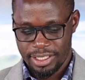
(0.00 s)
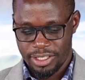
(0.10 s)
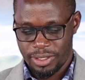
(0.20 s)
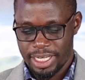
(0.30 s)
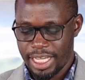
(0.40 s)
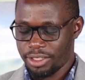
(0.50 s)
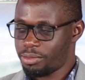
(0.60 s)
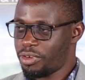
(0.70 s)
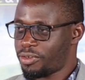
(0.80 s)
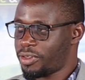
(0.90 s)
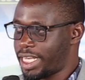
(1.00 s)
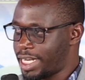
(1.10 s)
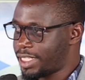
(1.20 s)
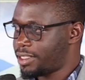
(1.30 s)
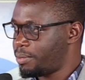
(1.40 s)
So I'd like to move to the
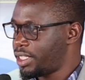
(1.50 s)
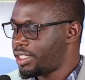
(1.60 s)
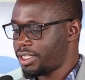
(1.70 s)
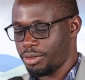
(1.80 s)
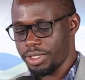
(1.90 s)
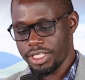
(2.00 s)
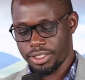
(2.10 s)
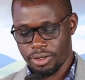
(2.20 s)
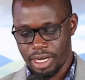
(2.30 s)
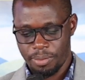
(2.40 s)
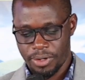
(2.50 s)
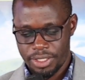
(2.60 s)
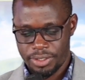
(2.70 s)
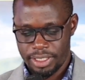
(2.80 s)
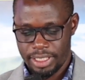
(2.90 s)
last bit, which is
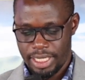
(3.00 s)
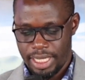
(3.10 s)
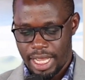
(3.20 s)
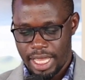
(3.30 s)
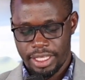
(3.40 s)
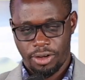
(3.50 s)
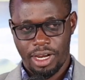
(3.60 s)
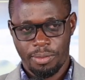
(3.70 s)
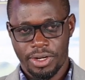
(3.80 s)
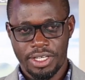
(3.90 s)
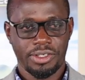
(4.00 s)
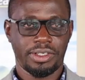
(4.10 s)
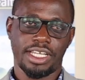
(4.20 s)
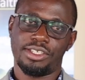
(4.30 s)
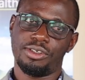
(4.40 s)
collaboration. And the
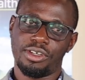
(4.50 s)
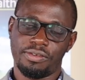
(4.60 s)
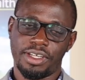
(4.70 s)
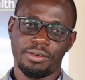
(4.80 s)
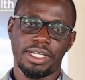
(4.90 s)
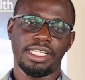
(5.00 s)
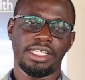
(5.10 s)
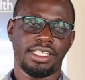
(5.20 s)
collaboration, as you know very well,